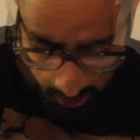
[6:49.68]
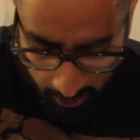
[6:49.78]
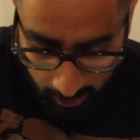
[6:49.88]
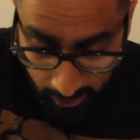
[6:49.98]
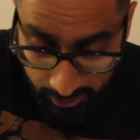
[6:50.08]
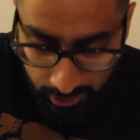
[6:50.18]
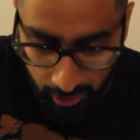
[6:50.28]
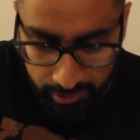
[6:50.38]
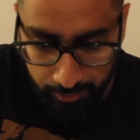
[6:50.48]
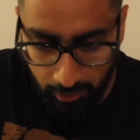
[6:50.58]
Uh,
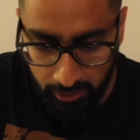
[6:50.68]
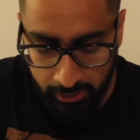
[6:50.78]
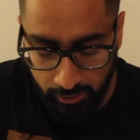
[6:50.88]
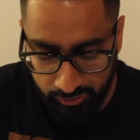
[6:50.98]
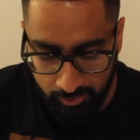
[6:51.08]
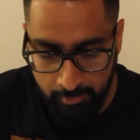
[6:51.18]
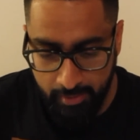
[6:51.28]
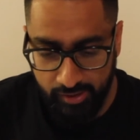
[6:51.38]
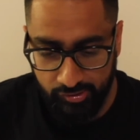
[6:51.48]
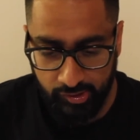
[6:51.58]
Josh Brolin looks
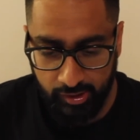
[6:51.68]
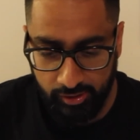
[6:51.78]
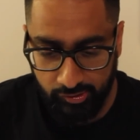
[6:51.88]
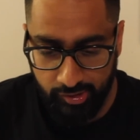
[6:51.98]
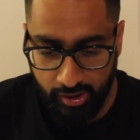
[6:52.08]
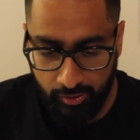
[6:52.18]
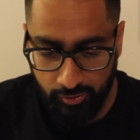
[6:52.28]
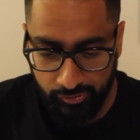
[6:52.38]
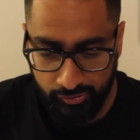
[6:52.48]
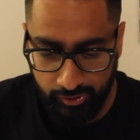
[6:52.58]
amazing as
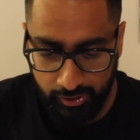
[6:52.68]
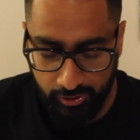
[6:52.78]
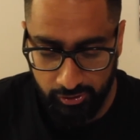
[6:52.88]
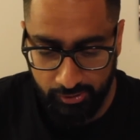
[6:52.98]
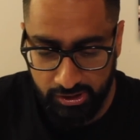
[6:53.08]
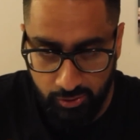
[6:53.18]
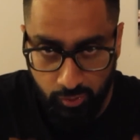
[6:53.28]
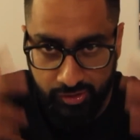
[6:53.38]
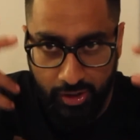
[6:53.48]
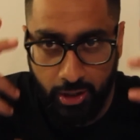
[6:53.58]
Thanos, especially
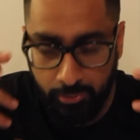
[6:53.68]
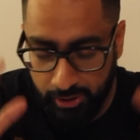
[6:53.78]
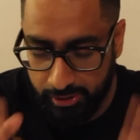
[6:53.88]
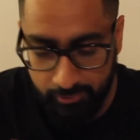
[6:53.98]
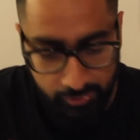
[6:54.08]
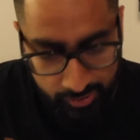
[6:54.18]
with the helmet.